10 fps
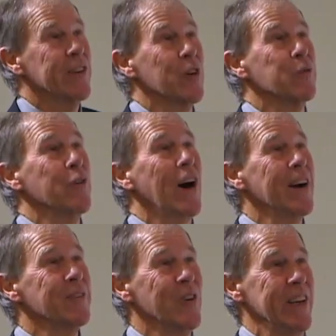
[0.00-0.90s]
It took
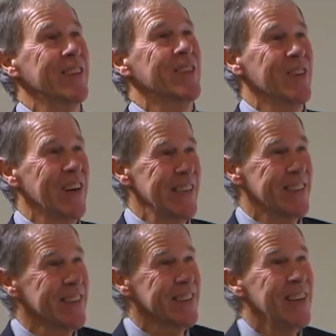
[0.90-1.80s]
five weeks to
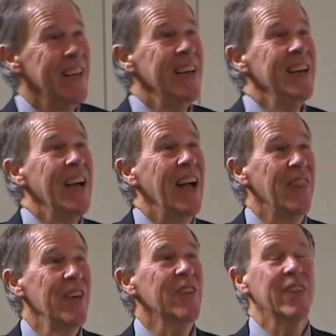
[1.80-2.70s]
write it.
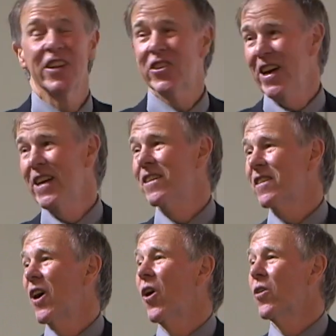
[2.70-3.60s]
And this then
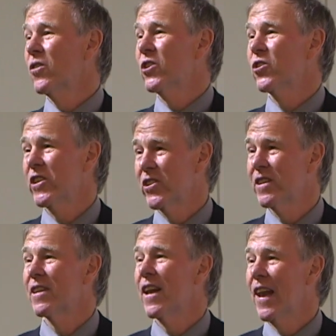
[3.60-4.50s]
changed the whole
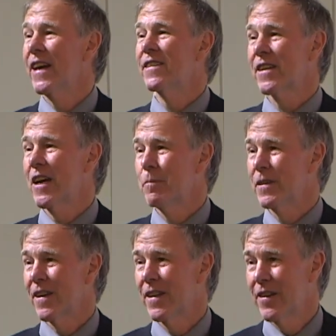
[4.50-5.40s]
nutrition landscape
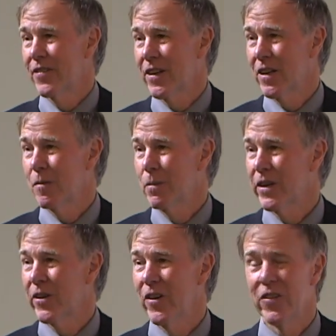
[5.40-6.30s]
in South Africa
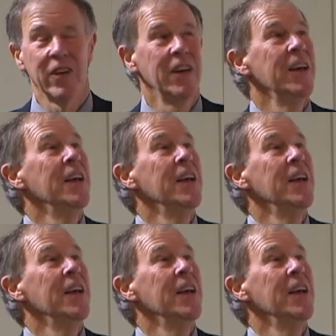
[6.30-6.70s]
because